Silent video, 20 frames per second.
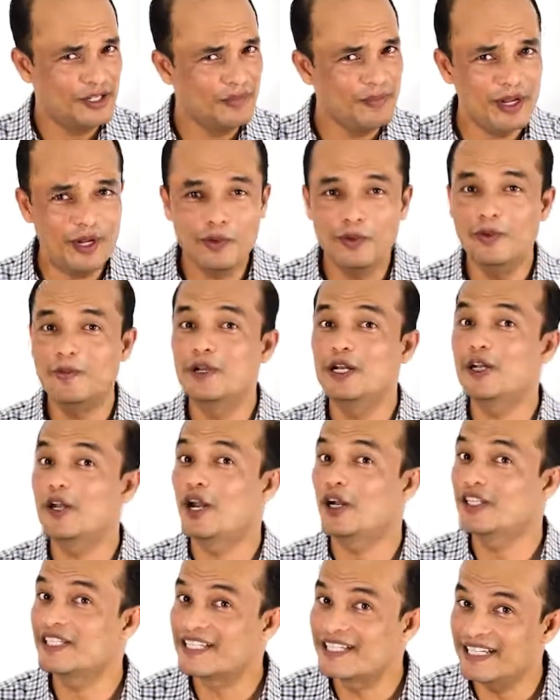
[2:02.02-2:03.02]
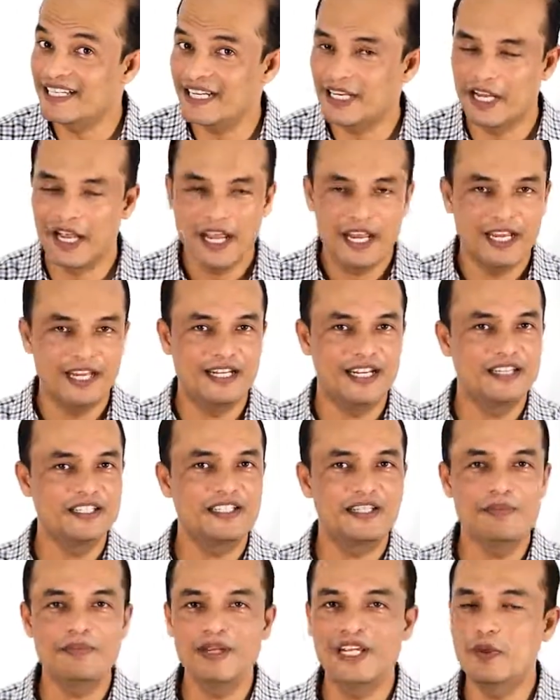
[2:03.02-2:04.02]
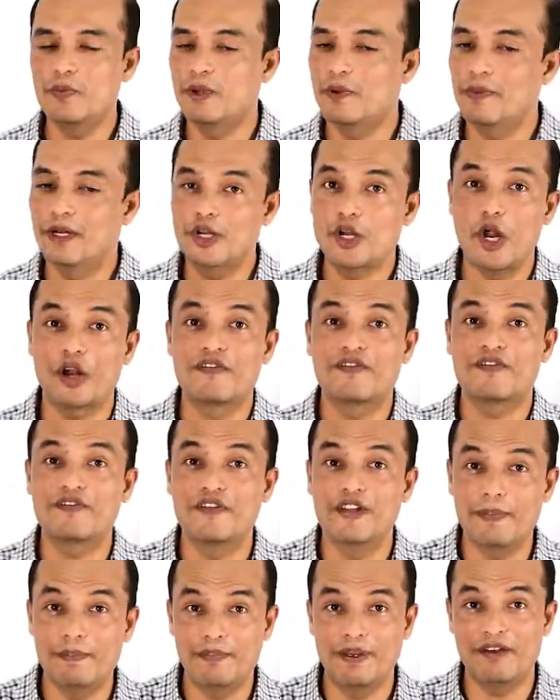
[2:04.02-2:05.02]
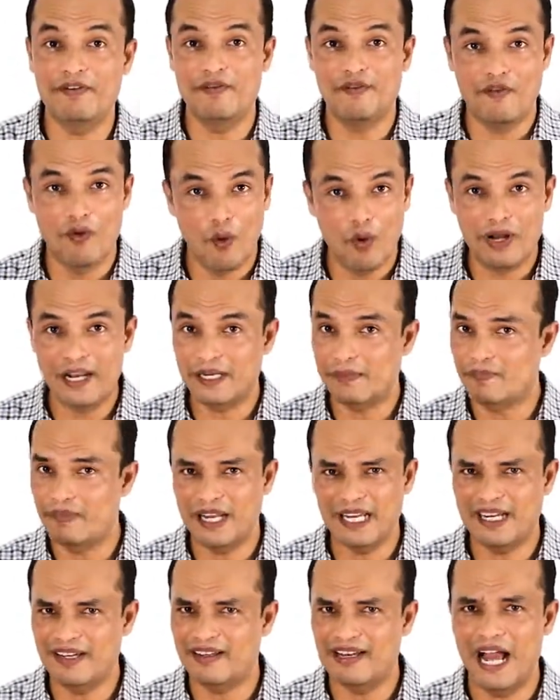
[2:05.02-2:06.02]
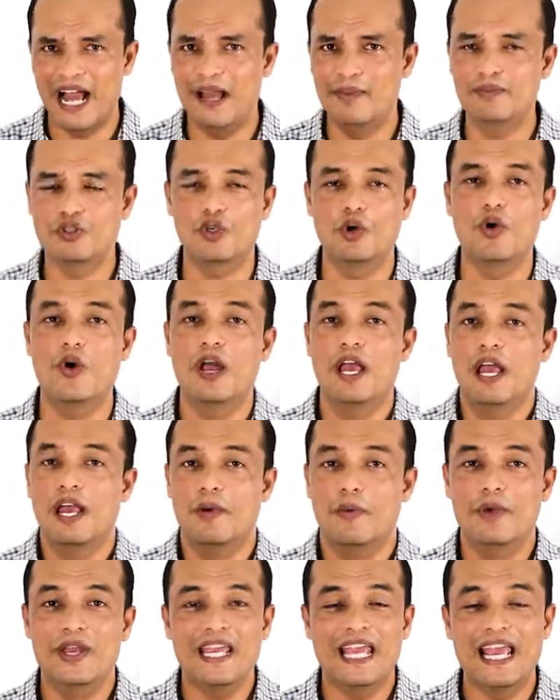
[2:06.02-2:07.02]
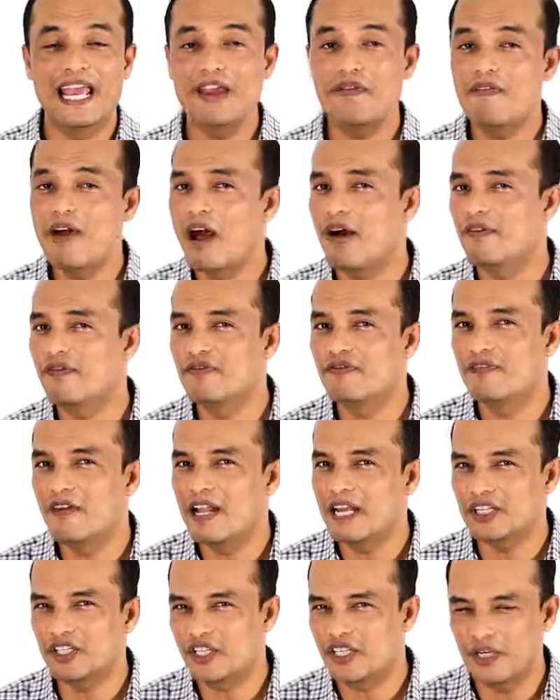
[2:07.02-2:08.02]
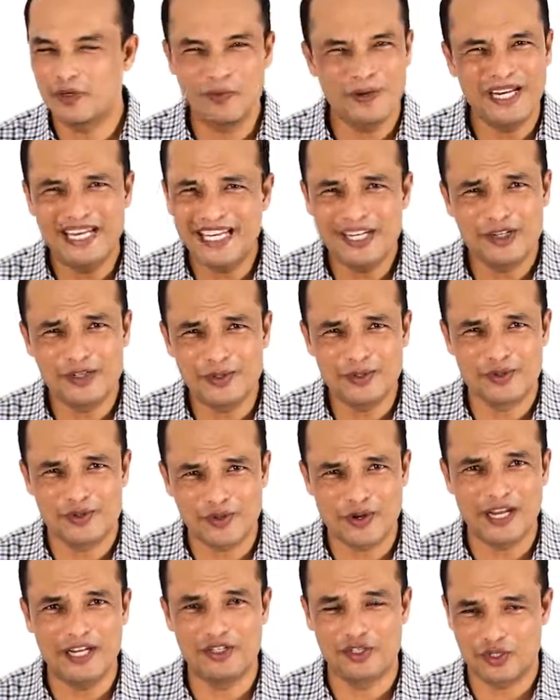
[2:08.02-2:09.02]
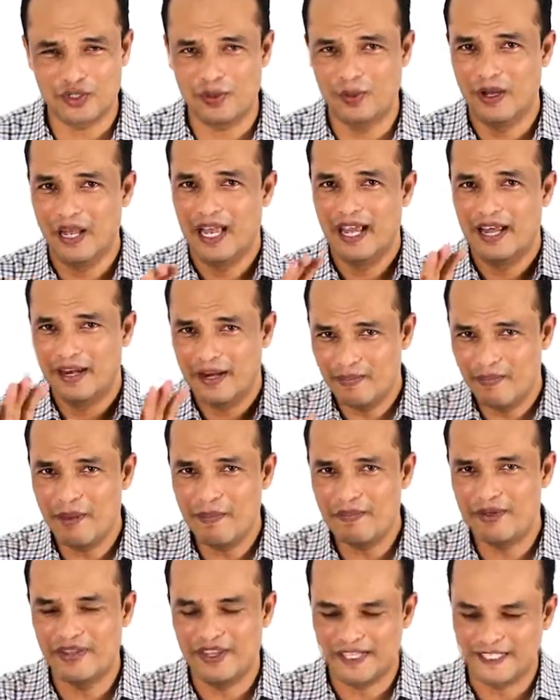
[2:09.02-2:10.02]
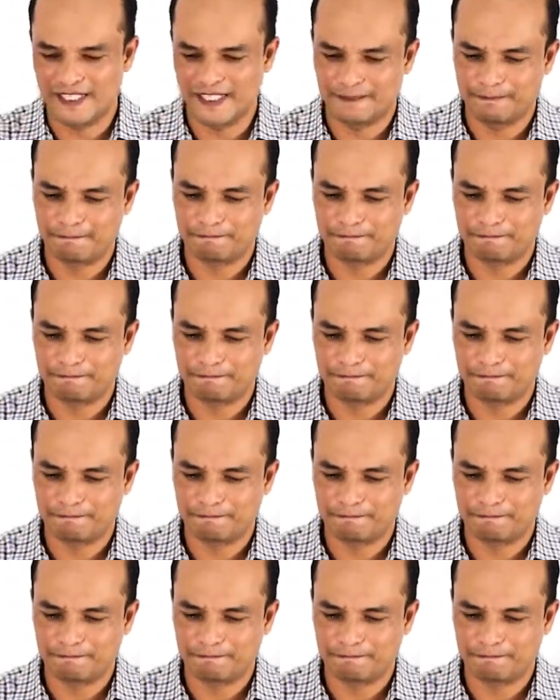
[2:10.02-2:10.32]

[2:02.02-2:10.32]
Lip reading: mean we will not sin. It doesn't mean we will not flip and fall at many times. So we have our flesh that we need to train. So remember this.